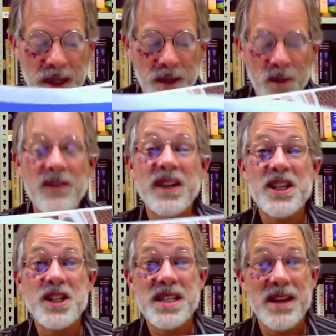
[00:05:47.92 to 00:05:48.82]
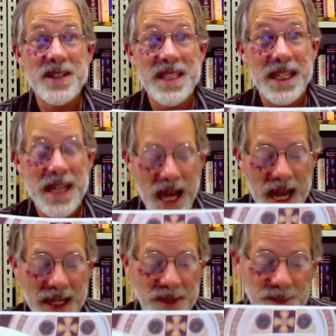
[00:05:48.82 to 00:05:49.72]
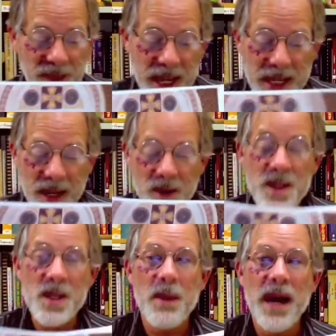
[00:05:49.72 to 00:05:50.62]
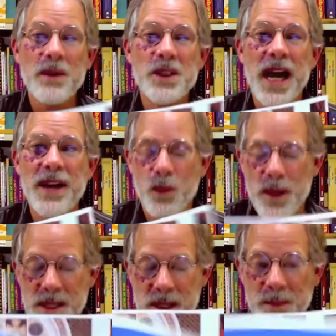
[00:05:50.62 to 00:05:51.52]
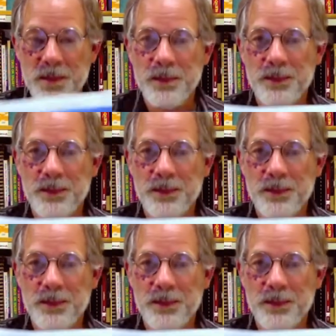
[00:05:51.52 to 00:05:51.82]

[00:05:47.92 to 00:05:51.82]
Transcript: Revelation 17:9. And here is the mind which hath wisdom.